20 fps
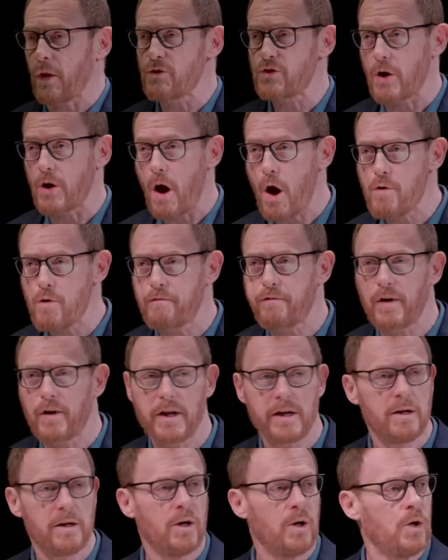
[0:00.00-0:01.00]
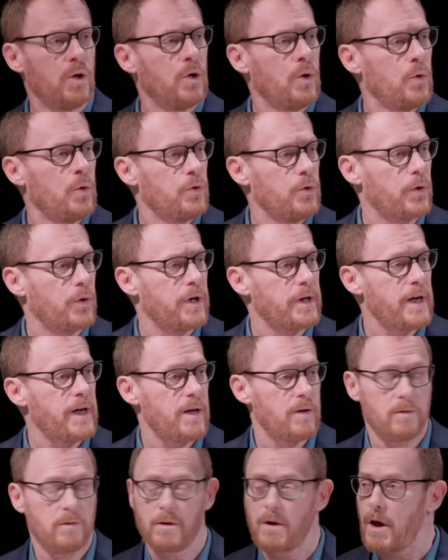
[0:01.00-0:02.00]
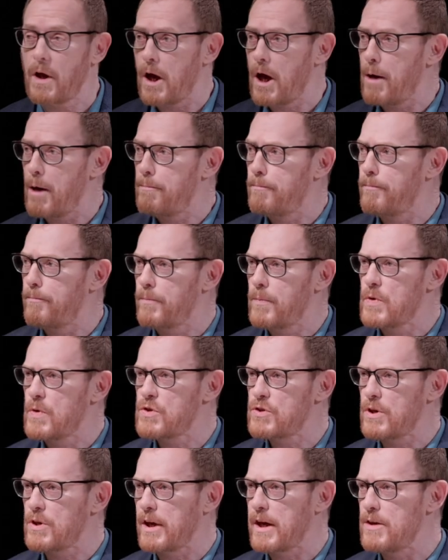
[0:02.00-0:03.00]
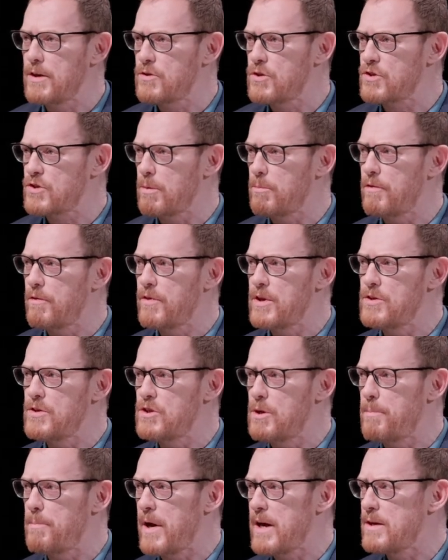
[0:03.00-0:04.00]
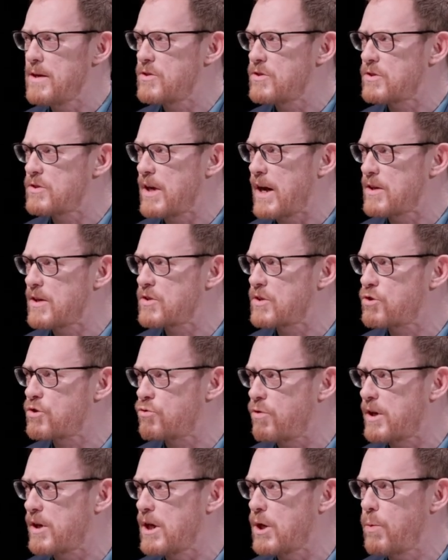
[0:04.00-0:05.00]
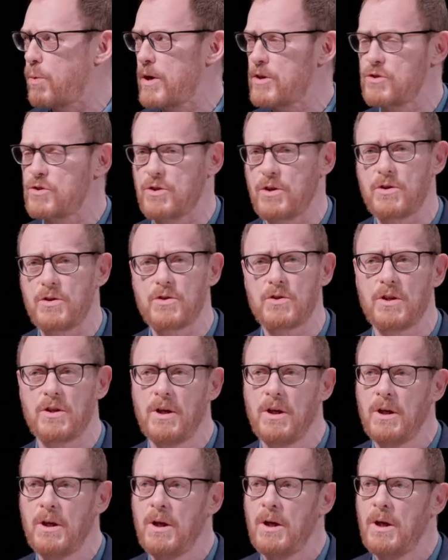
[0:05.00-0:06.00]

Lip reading: So hopefully you can get stuck into some of these debates, ask tricky questions,